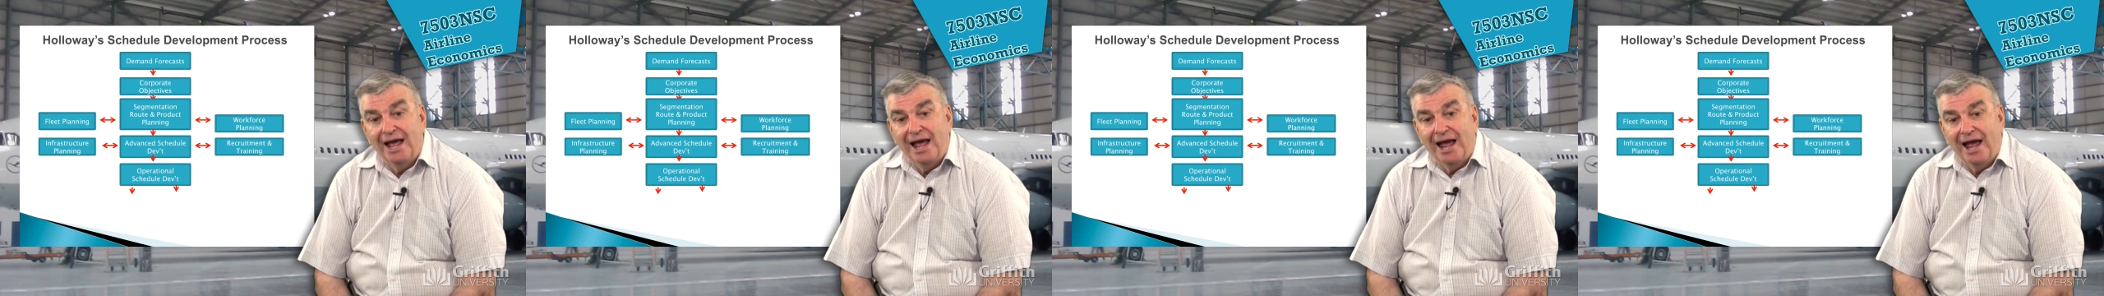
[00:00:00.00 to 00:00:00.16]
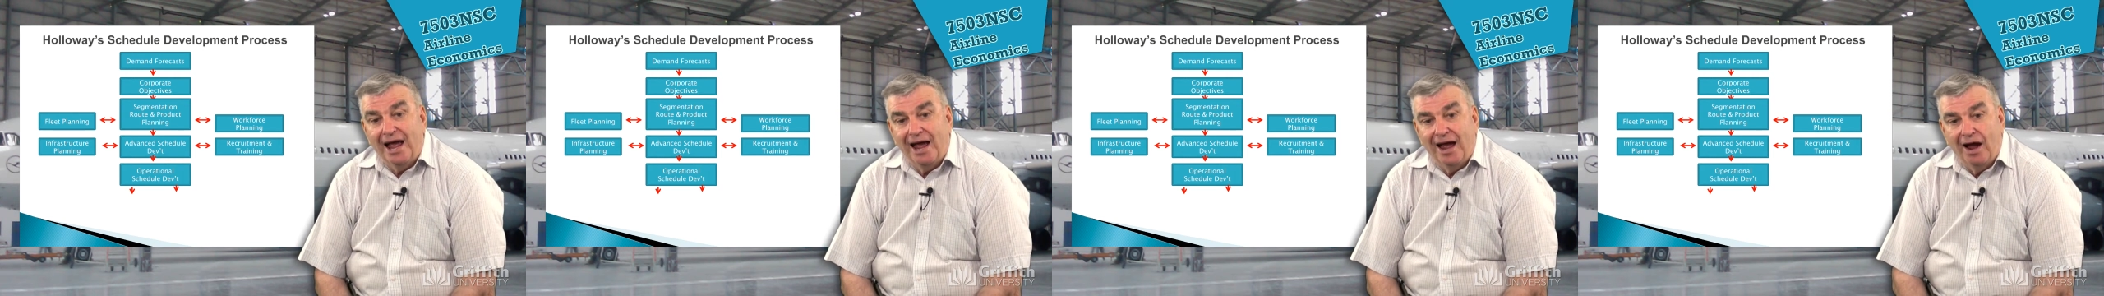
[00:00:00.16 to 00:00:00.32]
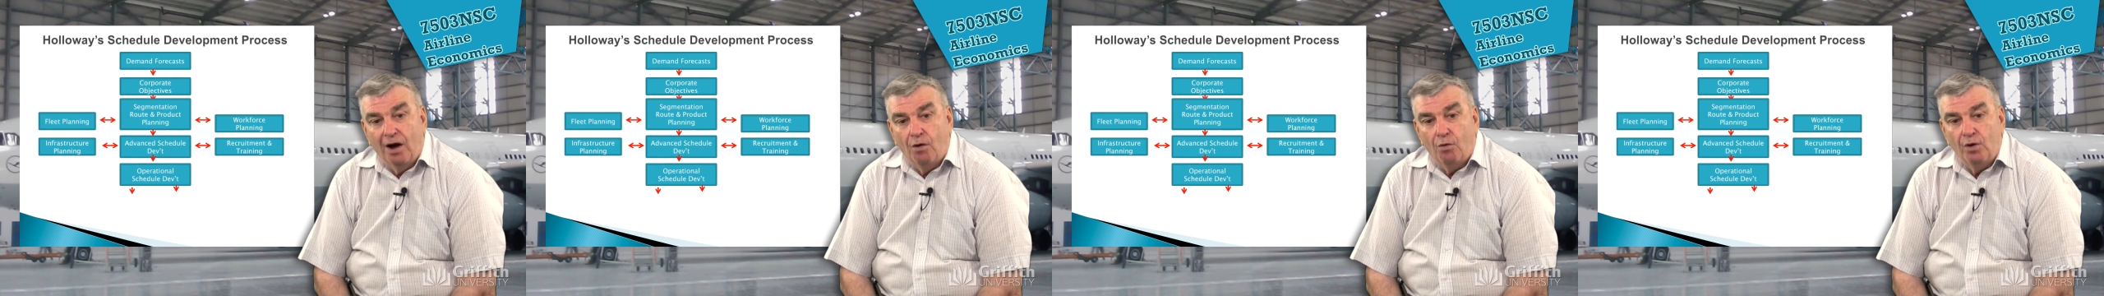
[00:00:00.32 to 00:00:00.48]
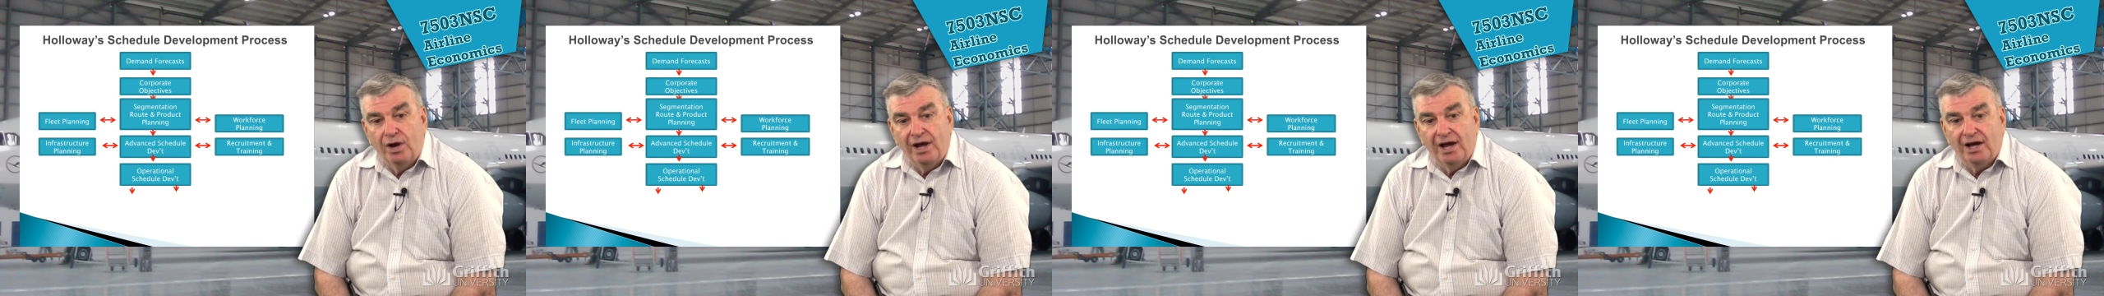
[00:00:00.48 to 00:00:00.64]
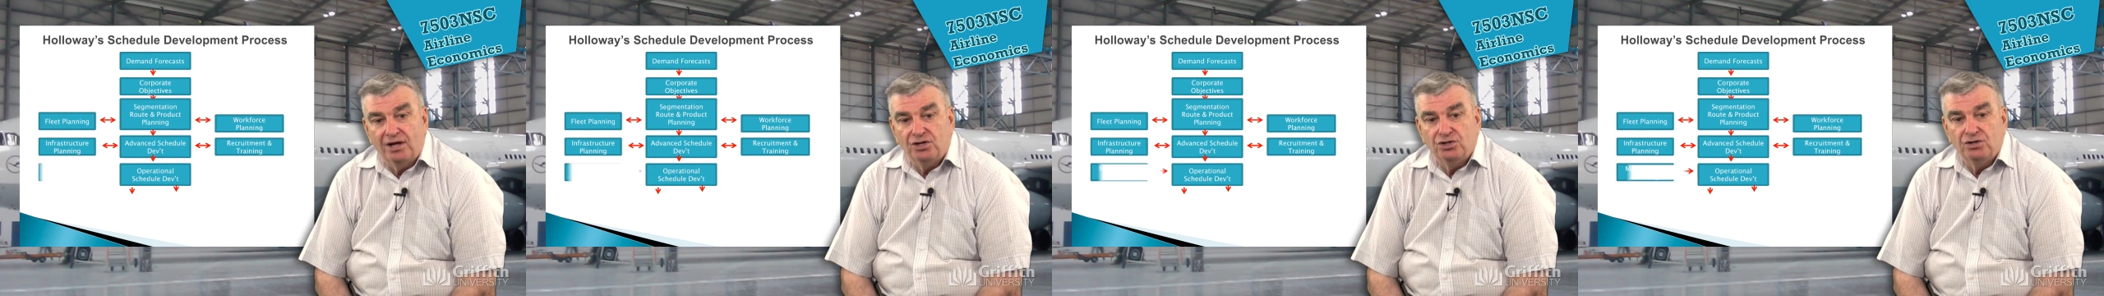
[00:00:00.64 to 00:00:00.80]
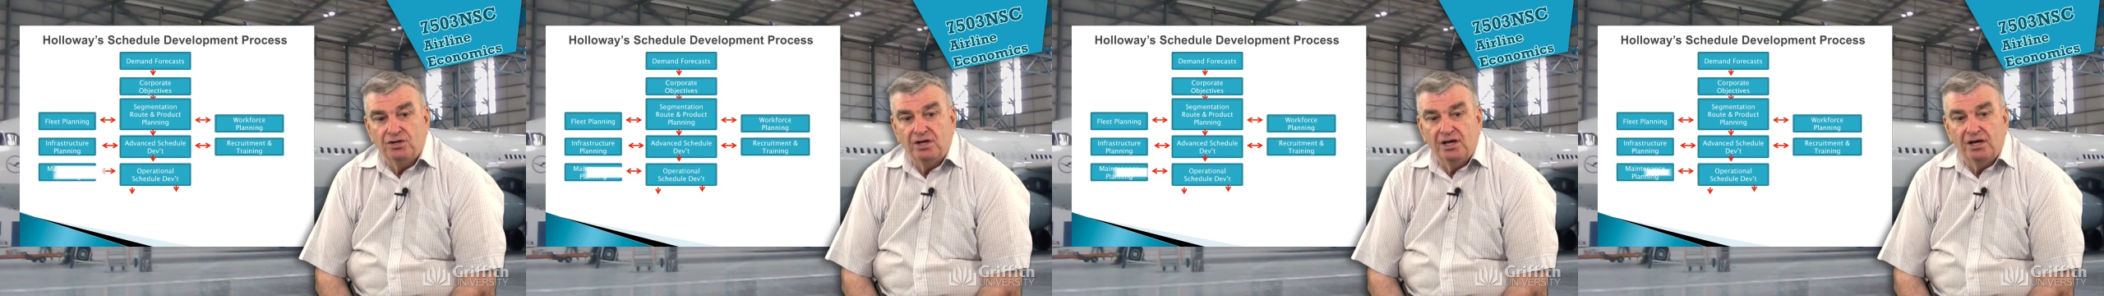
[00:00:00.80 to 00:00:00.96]
How are we
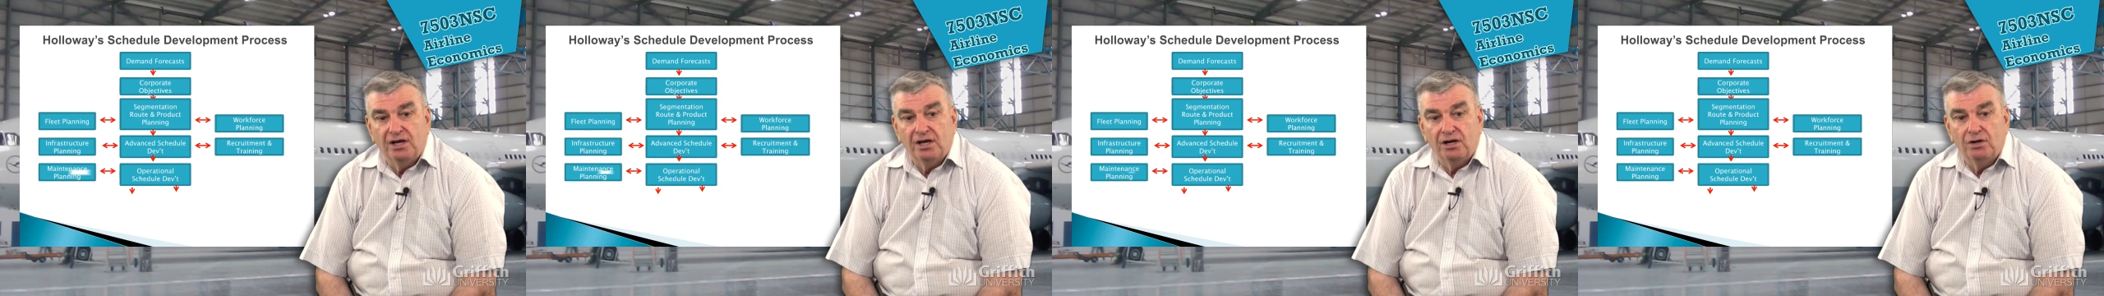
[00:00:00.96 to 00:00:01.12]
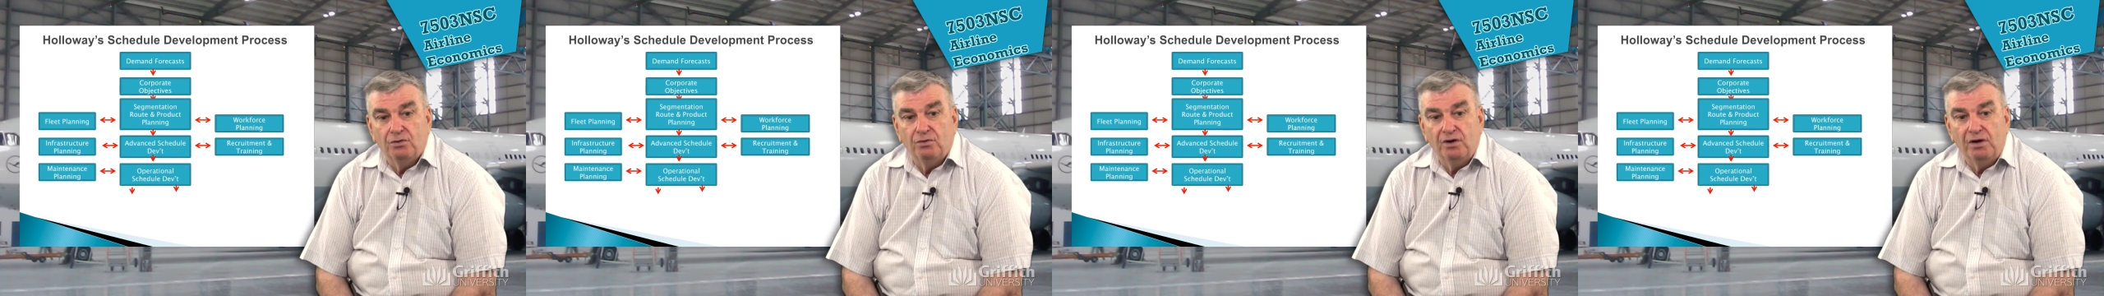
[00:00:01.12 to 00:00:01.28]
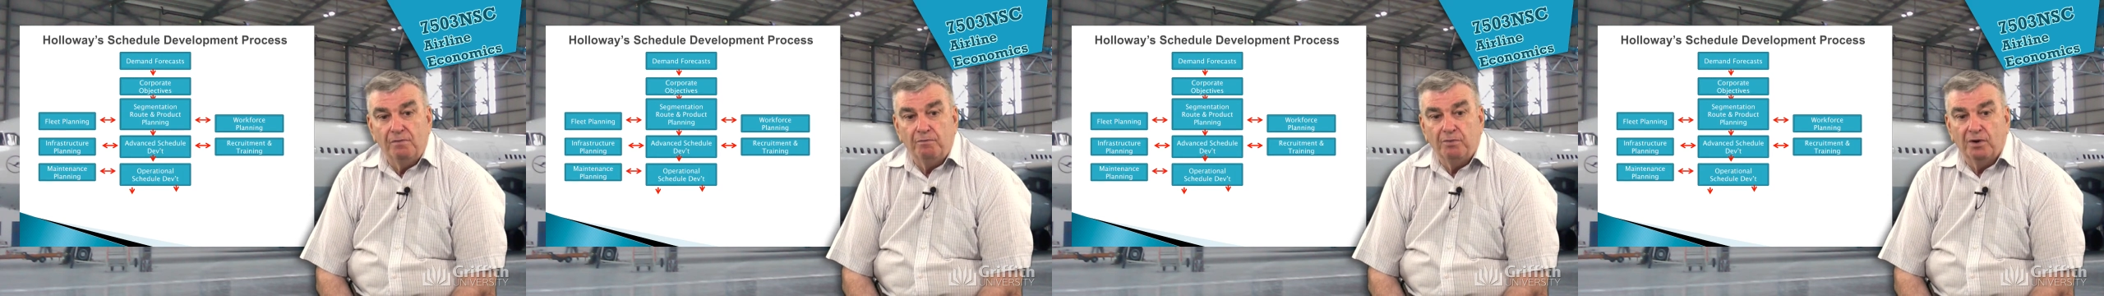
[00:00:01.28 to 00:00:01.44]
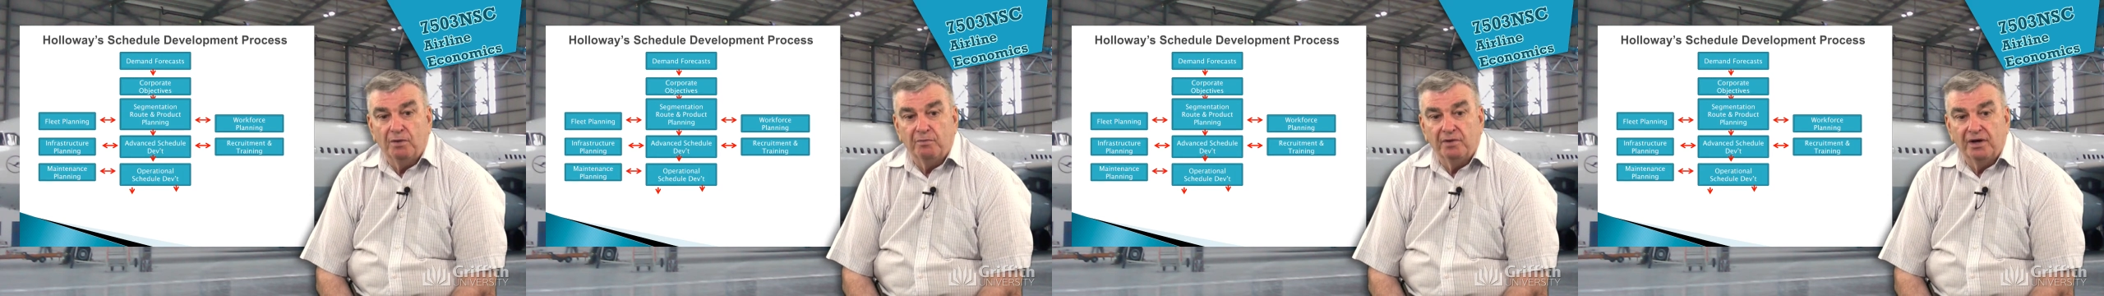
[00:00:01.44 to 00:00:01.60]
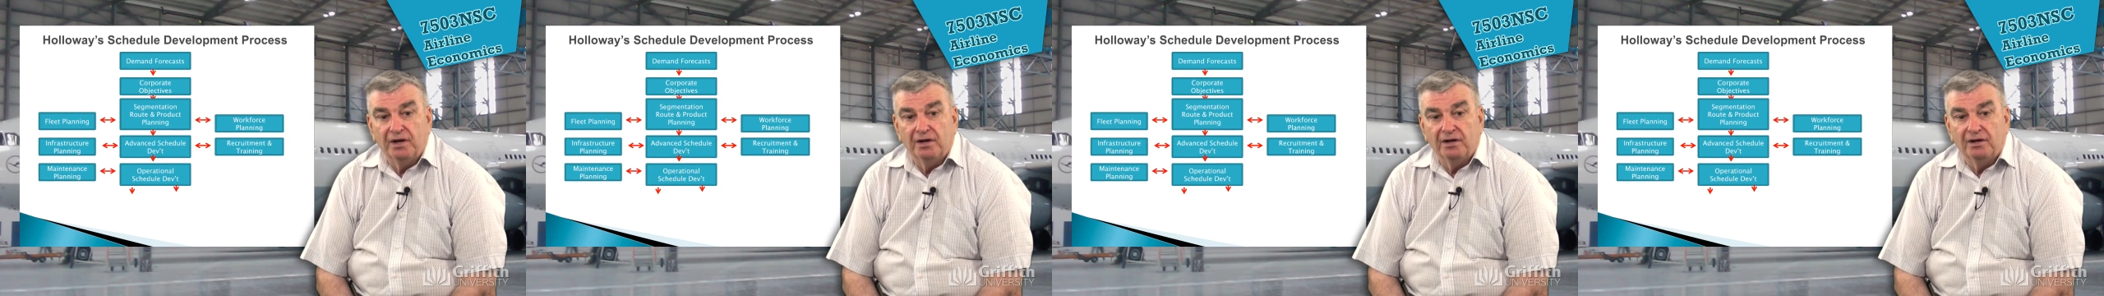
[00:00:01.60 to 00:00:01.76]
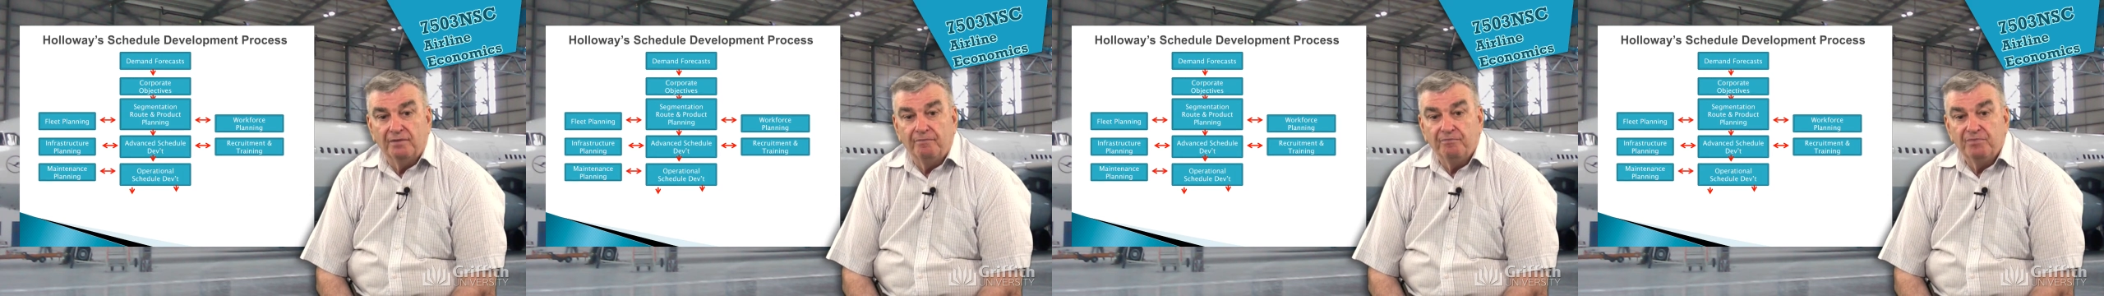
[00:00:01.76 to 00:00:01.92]
actually going to
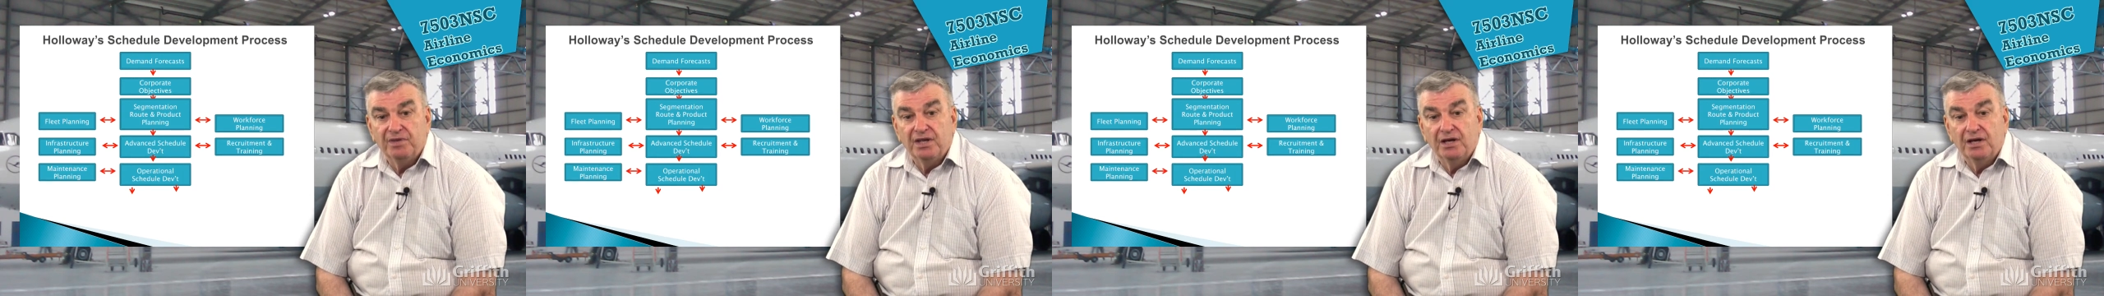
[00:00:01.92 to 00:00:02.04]
implement it?